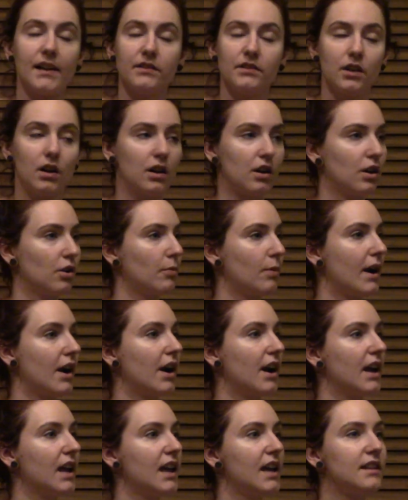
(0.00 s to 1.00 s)
saw her
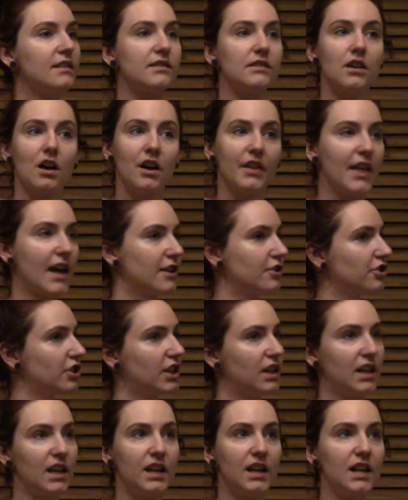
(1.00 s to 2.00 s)
wearing it, saw that
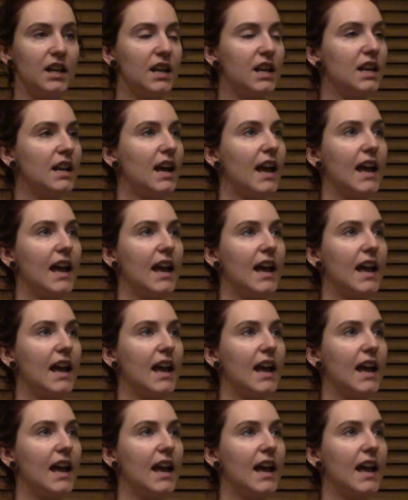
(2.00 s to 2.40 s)
she knitted it,